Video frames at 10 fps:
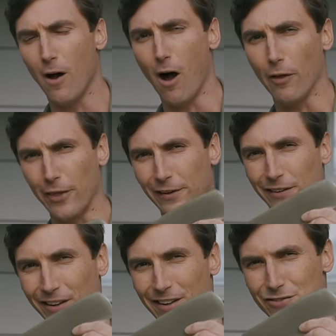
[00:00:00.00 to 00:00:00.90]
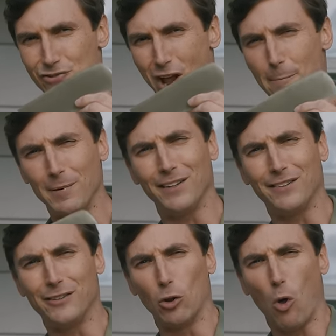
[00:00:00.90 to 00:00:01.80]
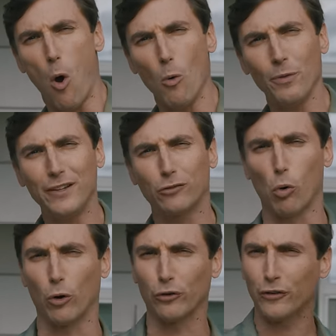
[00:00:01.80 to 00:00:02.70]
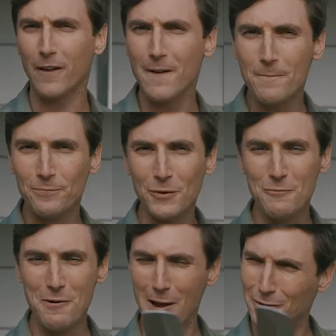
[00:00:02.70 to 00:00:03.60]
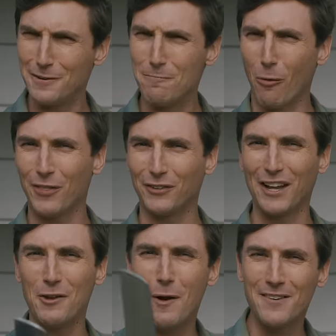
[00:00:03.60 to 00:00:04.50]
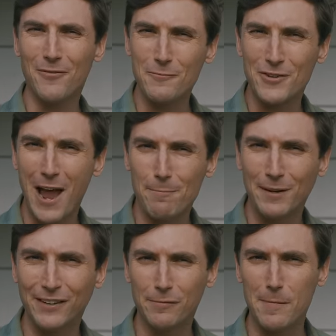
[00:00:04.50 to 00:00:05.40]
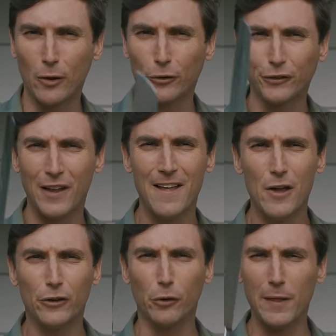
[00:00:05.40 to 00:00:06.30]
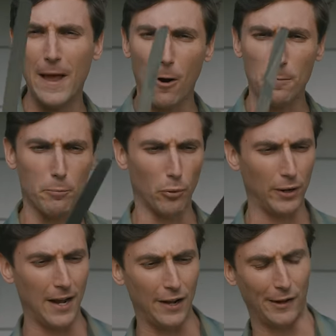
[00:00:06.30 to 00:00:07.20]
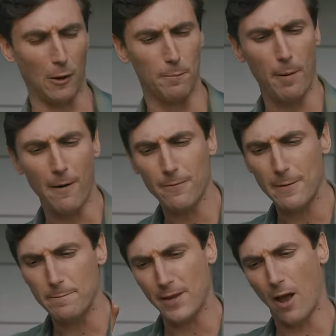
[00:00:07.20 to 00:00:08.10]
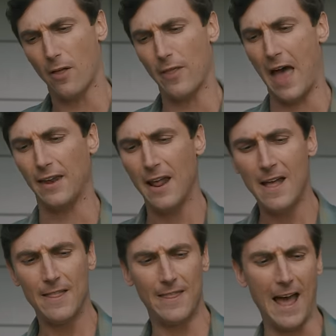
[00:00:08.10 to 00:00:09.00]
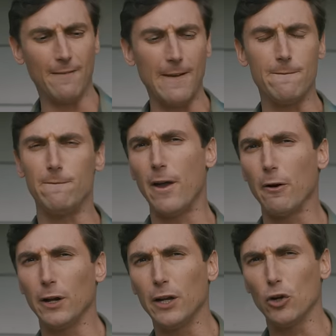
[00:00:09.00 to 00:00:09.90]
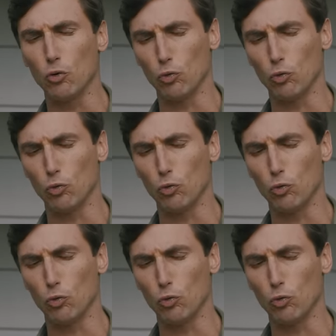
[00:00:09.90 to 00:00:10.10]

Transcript: authentic Japanese steel, only sourced, shouldn't point this at you, from Japanese mills, so they are pretty nice. Now, above and beyond that, they have a very